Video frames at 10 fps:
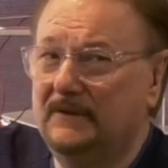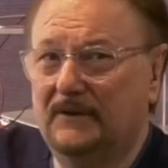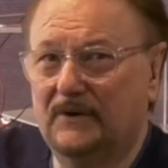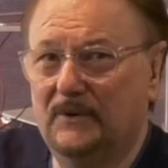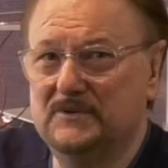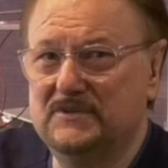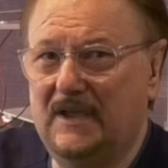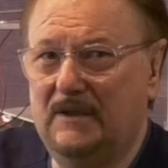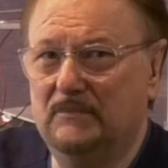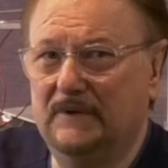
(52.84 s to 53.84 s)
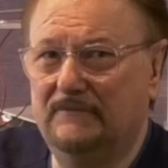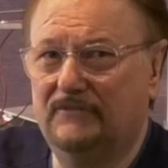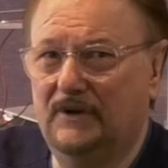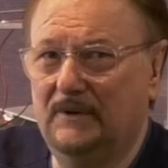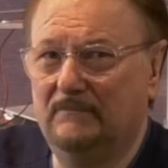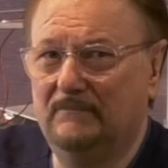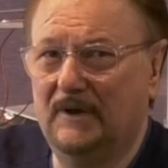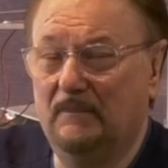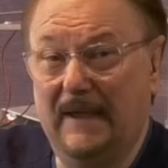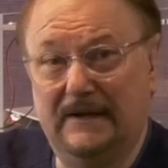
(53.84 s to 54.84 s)
their own statement from
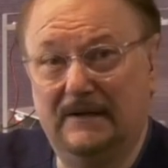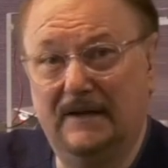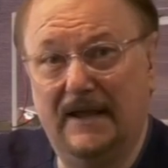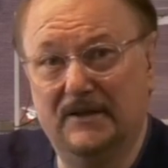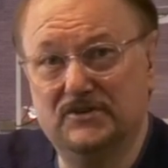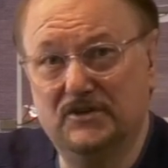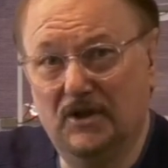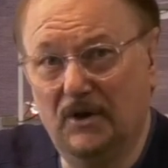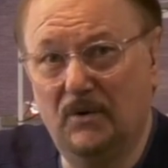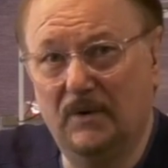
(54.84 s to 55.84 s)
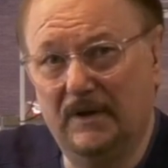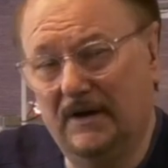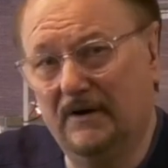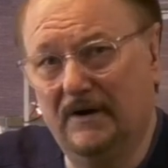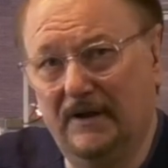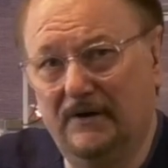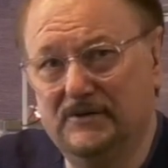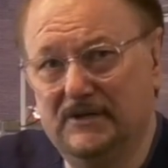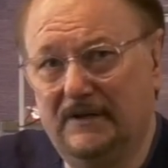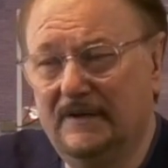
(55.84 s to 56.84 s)
a magnet has no inherent
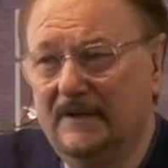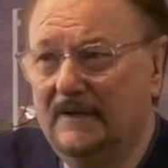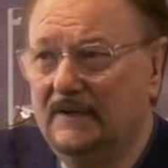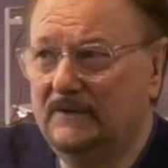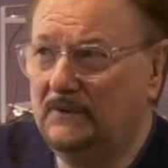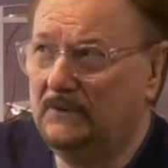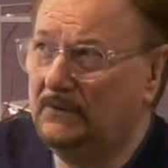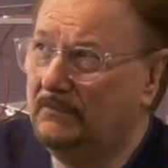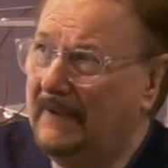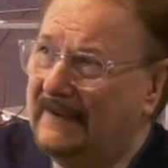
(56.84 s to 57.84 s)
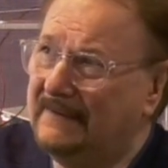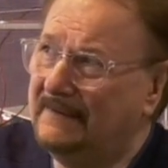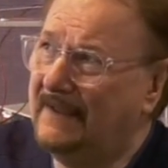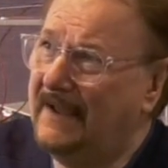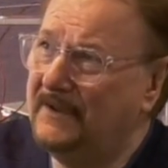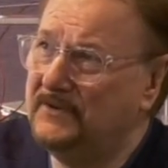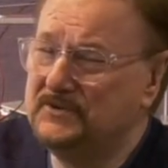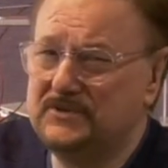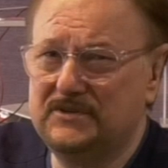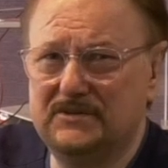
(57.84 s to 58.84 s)
energy to magnet
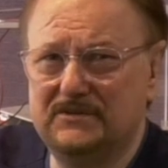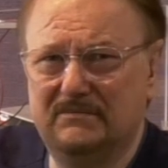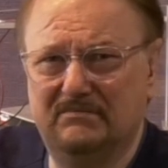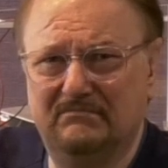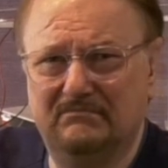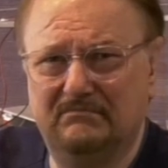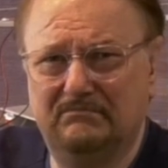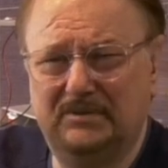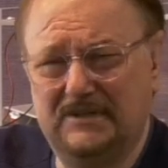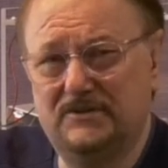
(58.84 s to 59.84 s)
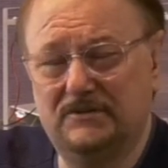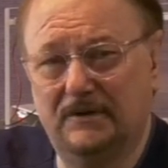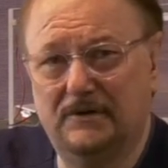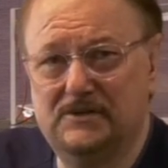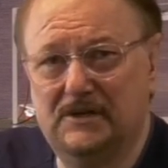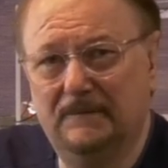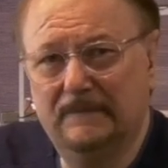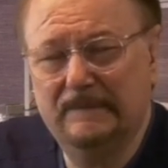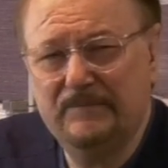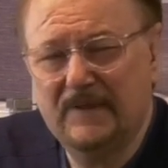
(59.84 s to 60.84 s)
has potential energy.
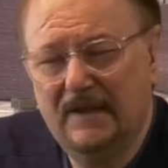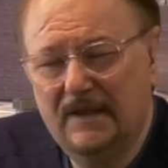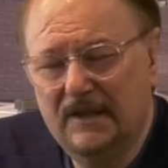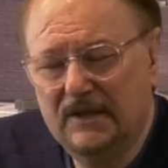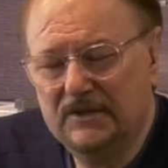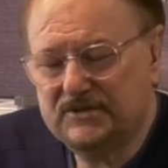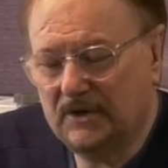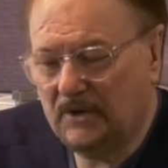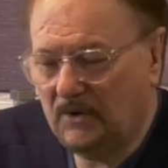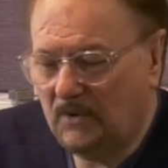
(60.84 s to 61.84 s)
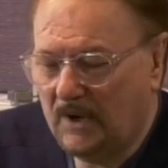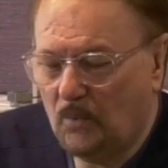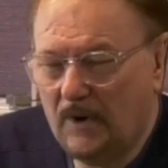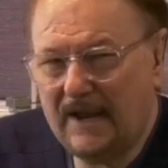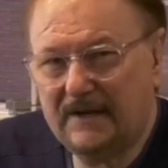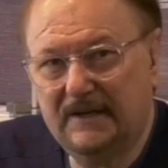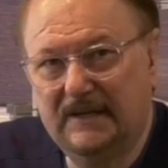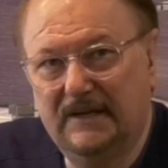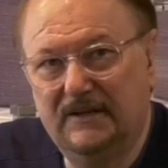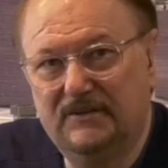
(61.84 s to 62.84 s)
So we're not going to
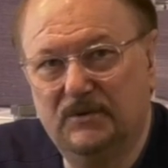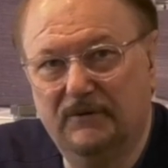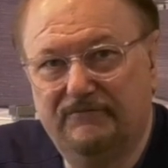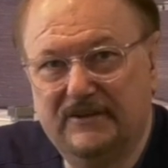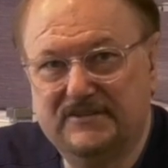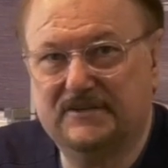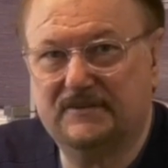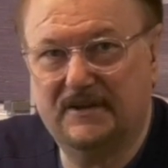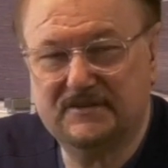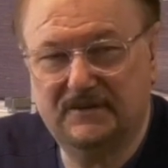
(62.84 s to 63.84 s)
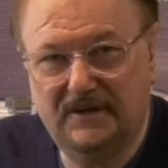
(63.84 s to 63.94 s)
get into a physics lesson